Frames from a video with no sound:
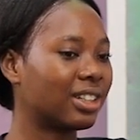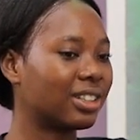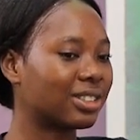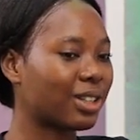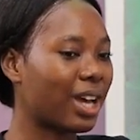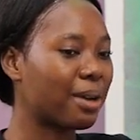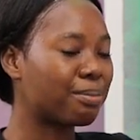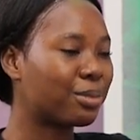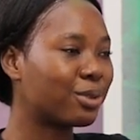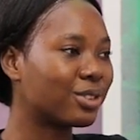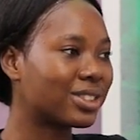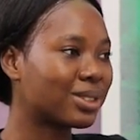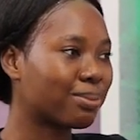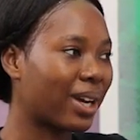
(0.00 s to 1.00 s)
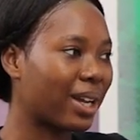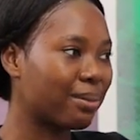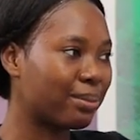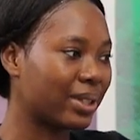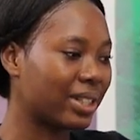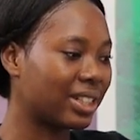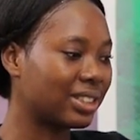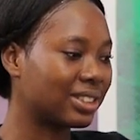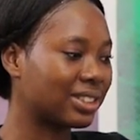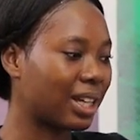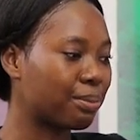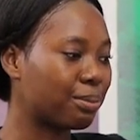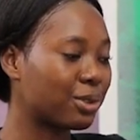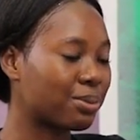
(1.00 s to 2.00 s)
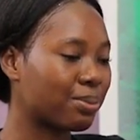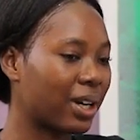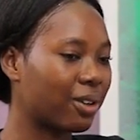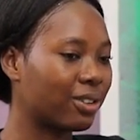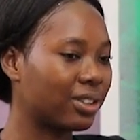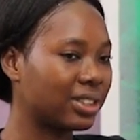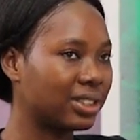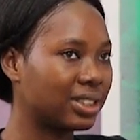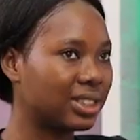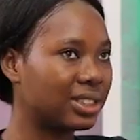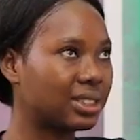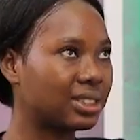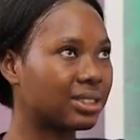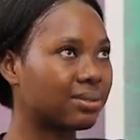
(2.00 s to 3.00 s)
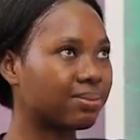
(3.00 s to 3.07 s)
So I put my best. I put my all in it.